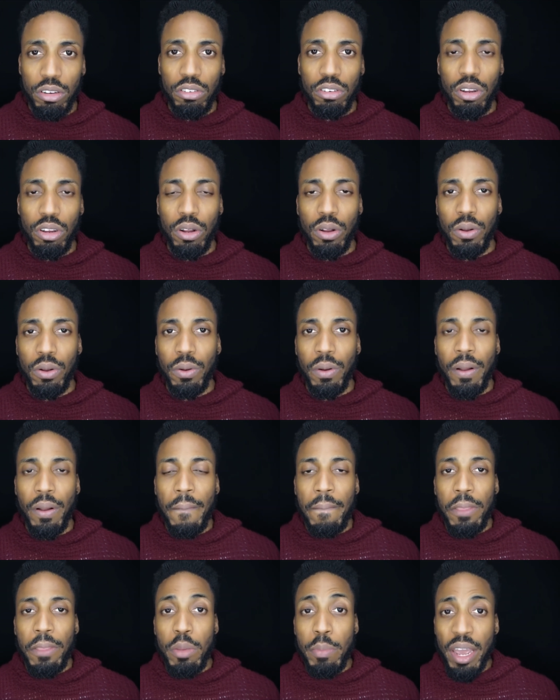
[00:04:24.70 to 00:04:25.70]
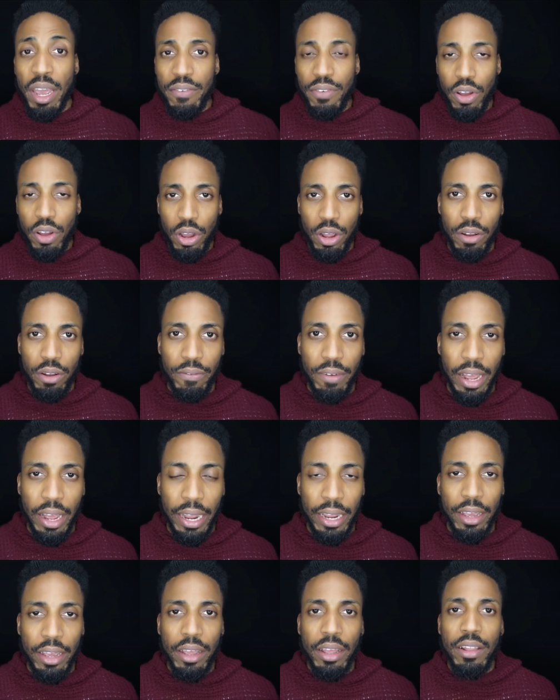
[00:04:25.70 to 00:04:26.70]
So you may have heard of
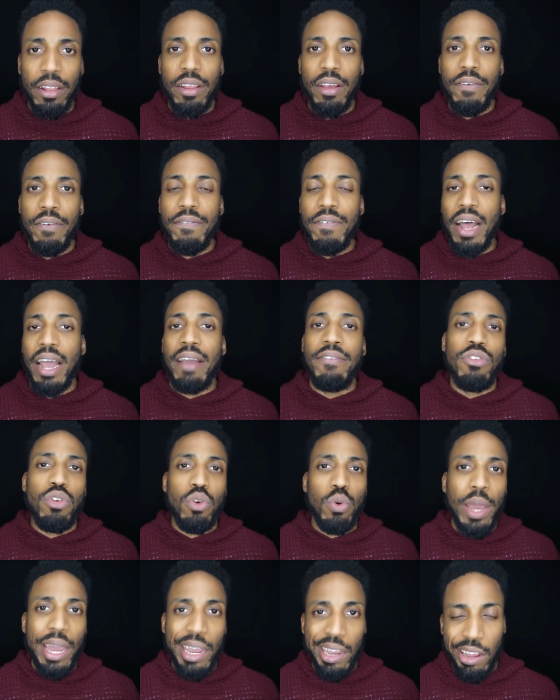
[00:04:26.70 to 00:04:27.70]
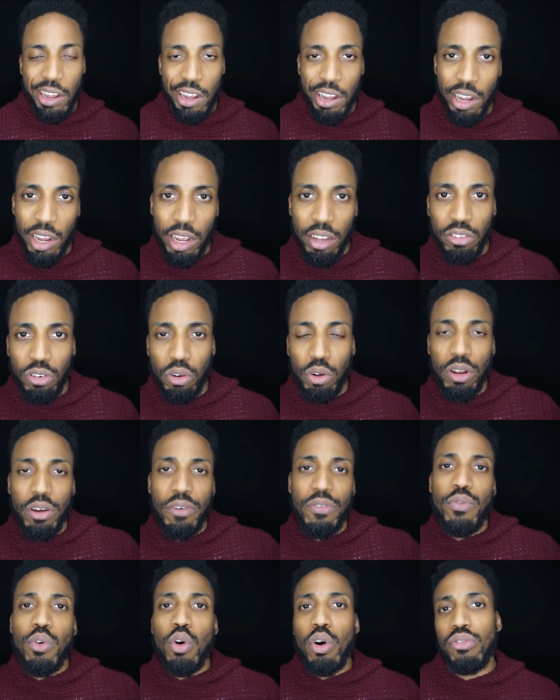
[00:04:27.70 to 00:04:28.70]
like the five two eight hertz or
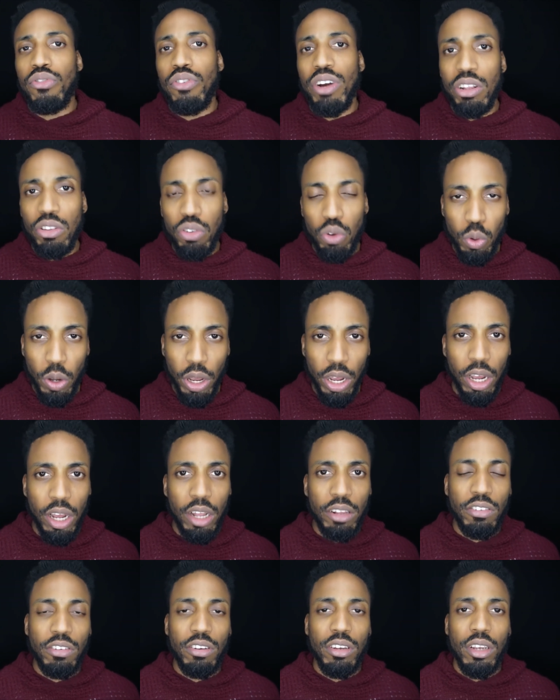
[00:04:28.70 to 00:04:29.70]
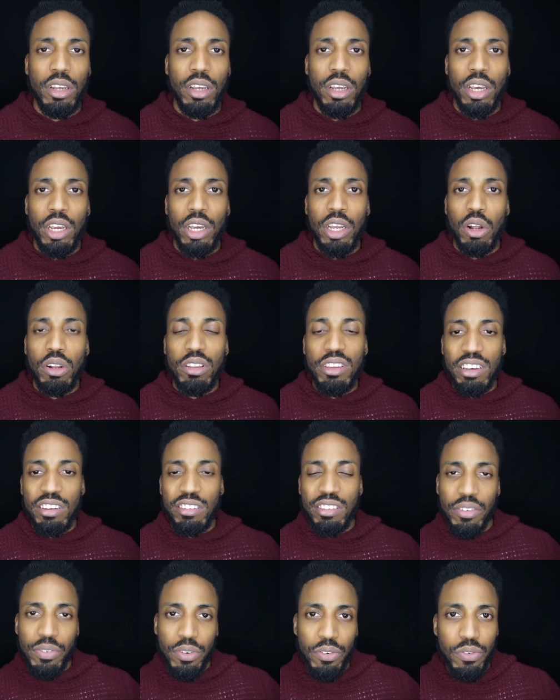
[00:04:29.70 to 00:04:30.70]
the four three two hertz. You know,
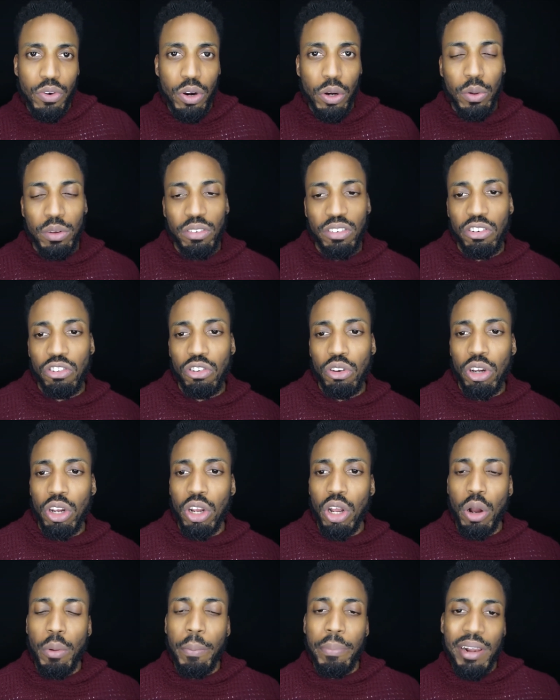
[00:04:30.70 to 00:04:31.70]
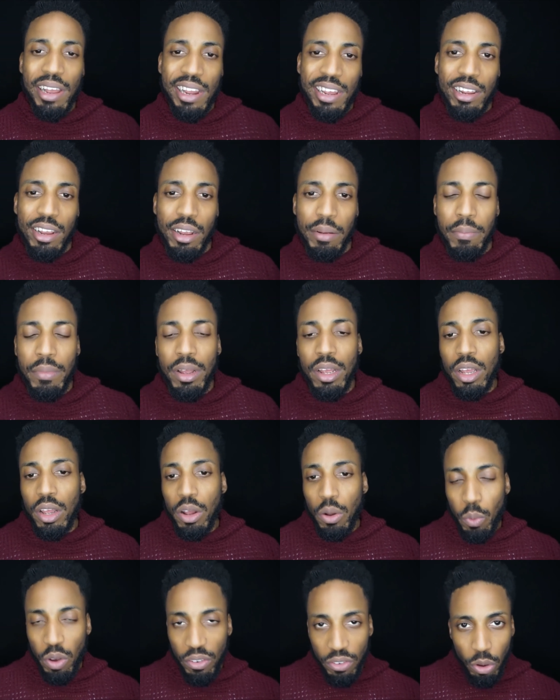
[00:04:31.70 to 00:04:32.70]
these different frequencies, you can go and play them
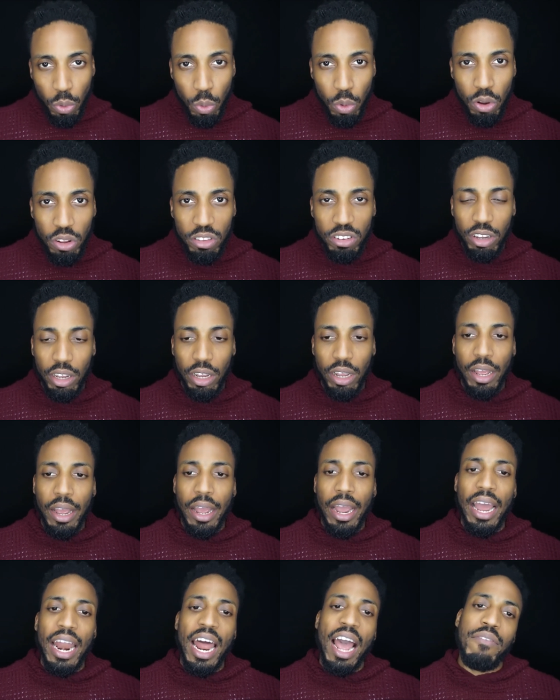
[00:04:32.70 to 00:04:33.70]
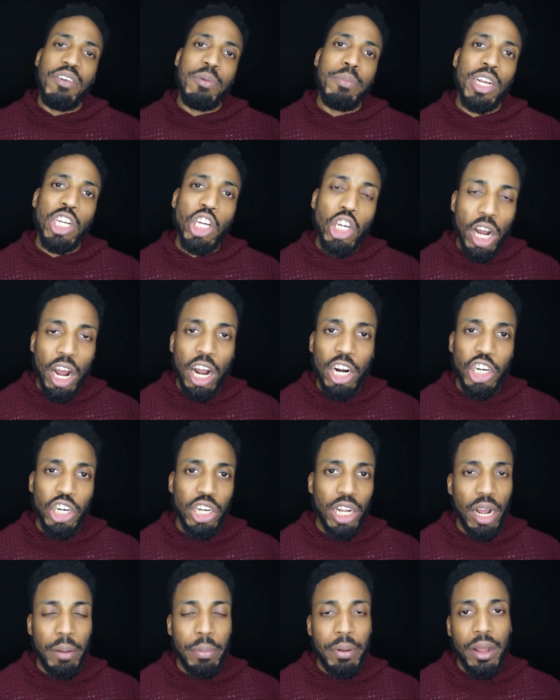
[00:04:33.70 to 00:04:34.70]
with your water and have it be
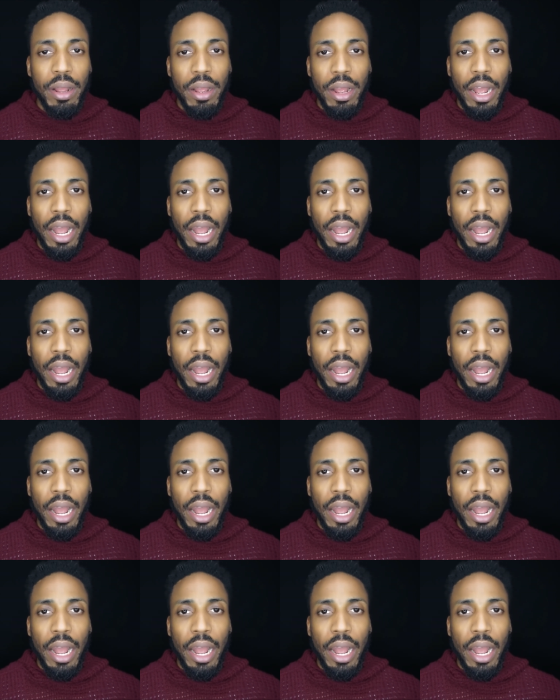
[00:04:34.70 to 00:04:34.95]
charged up